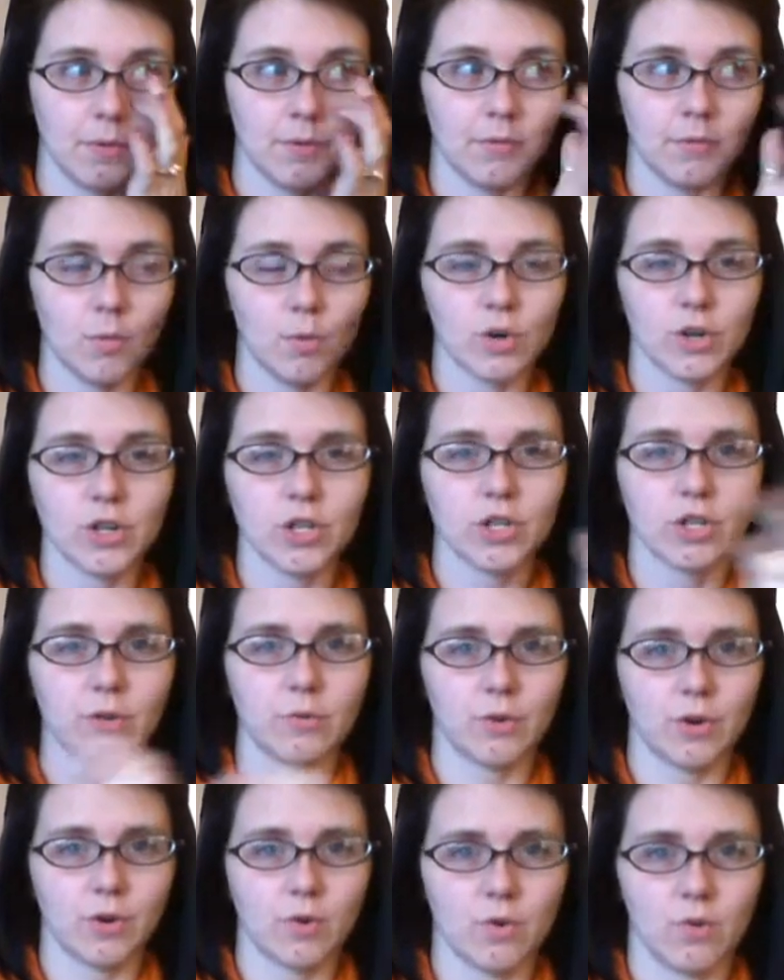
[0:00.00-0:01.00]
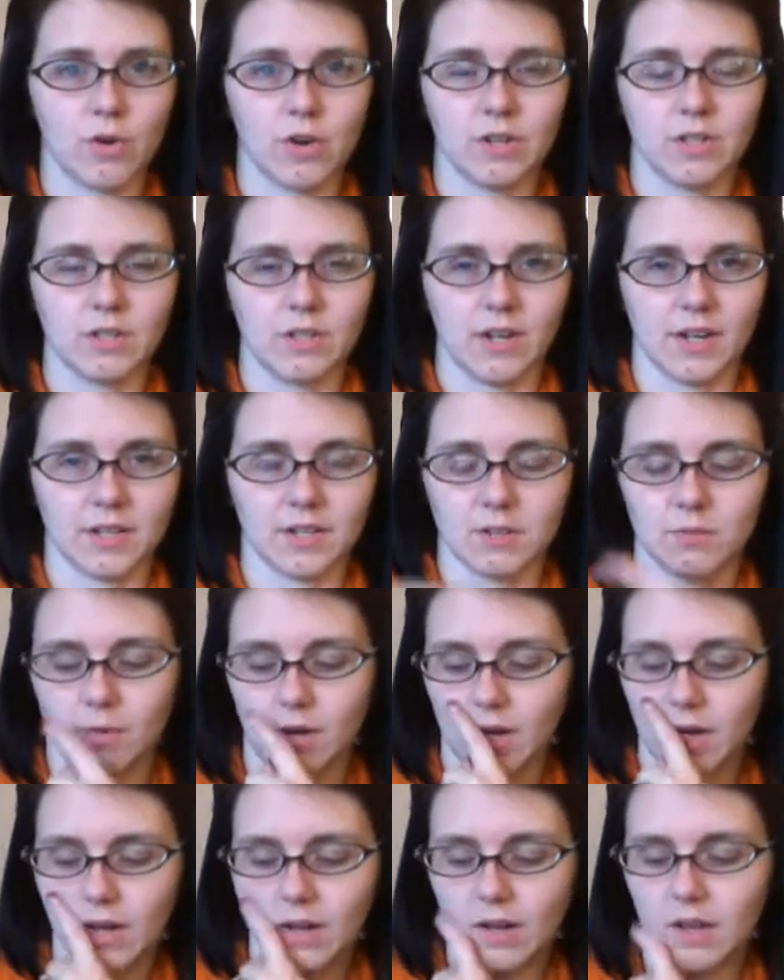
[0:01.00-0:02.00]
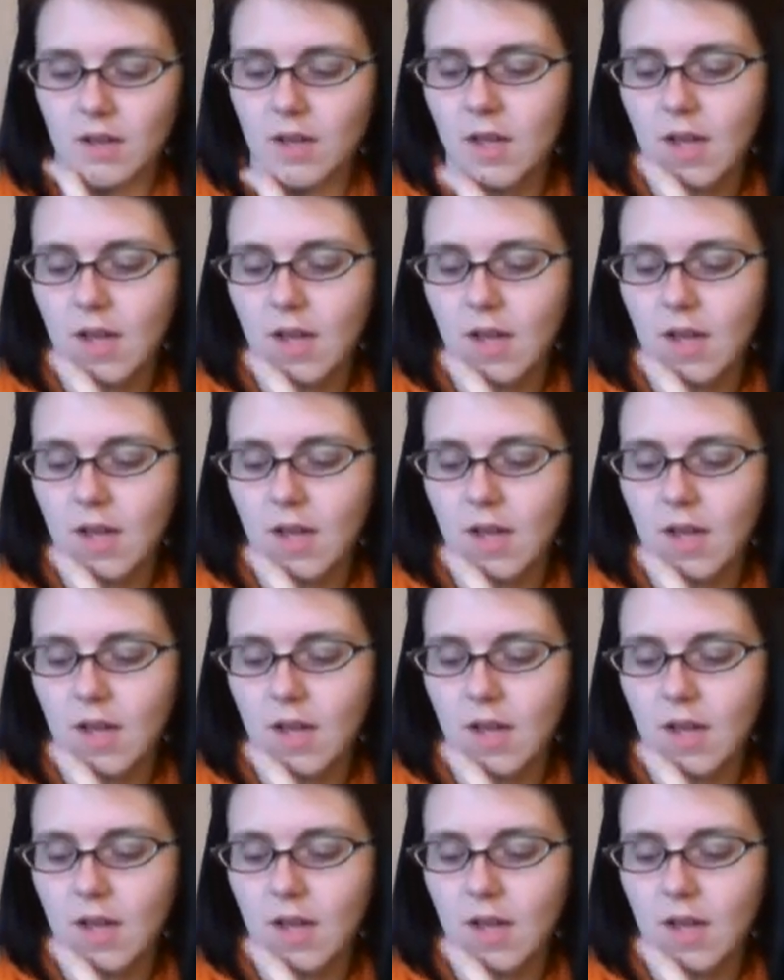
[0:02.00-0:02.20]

before she records next week.